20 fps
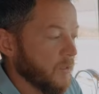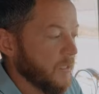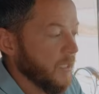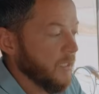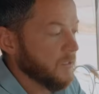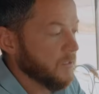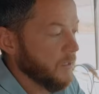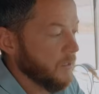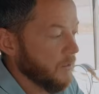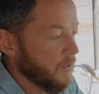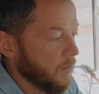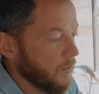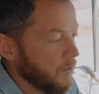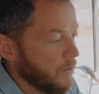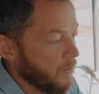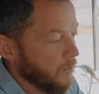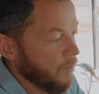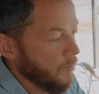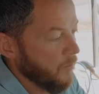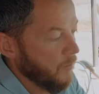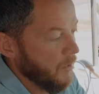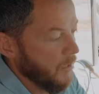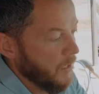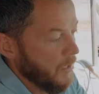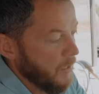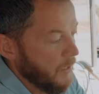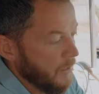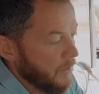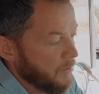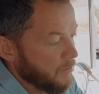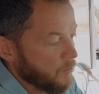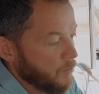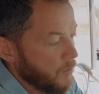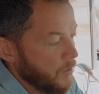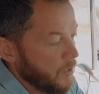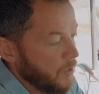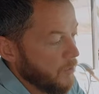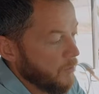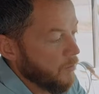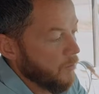that's going to do is
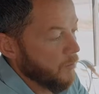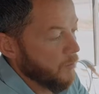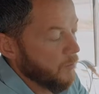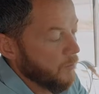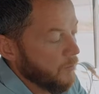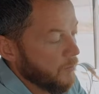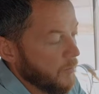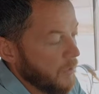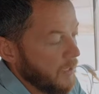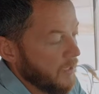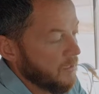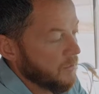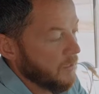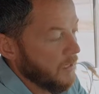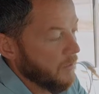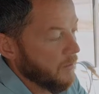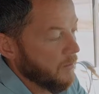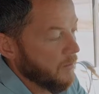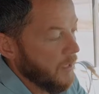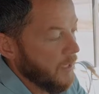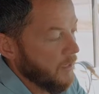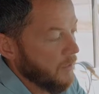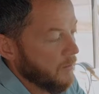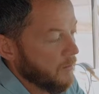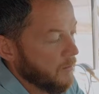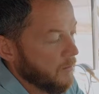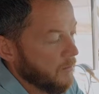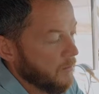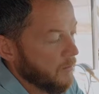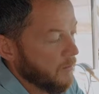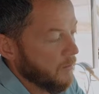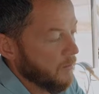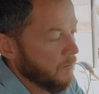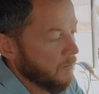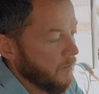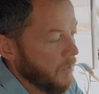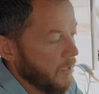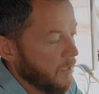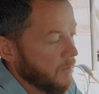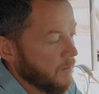when you accelerate,
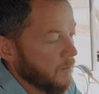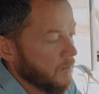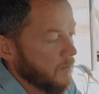right?